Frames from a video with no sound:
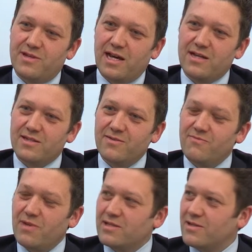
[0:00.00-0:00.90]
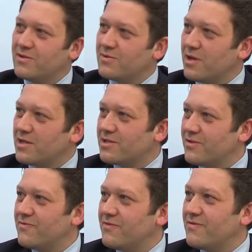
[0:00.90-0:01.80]
the hustle and bustle and rush
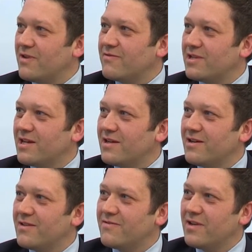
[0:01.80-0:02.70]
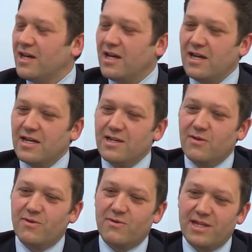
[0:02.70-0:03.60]
of, of everyday life. Absolutely.
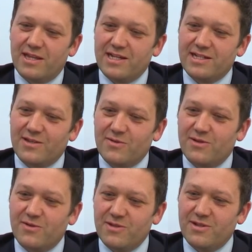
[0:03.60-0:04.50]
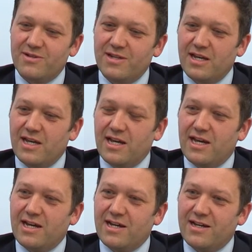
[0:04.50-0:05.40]
You know, one of the things that that that,
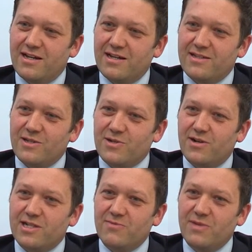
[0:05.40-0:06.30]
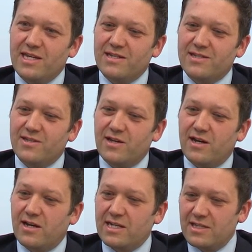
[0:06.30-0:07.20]
uh, that strikes me is that
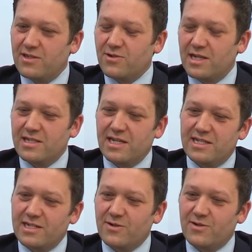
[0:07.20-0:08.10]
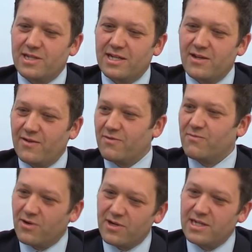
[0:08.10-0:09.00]
I, I did the transatlantic crossing going from
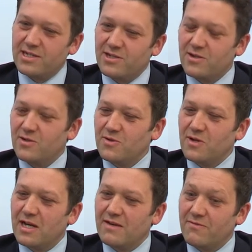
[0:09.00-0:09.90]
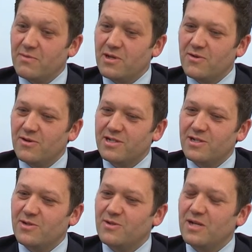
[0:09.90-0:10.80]
Brooklyn to uh, from New York
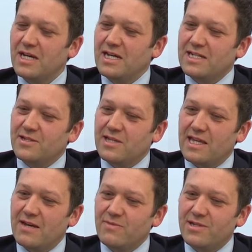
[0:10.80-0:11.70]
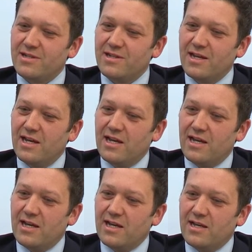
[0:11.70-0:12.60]
to to Southampton,
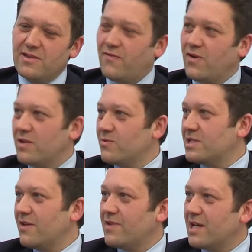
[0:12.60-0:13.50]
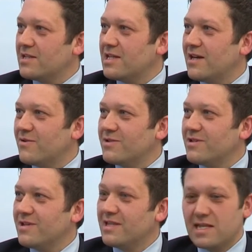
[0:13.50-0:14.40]
and the flight was seven hours out
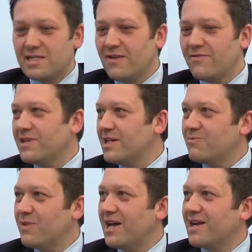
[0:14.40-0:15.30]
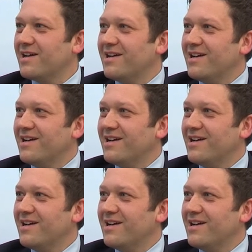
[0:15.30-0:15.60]
and then seven days back,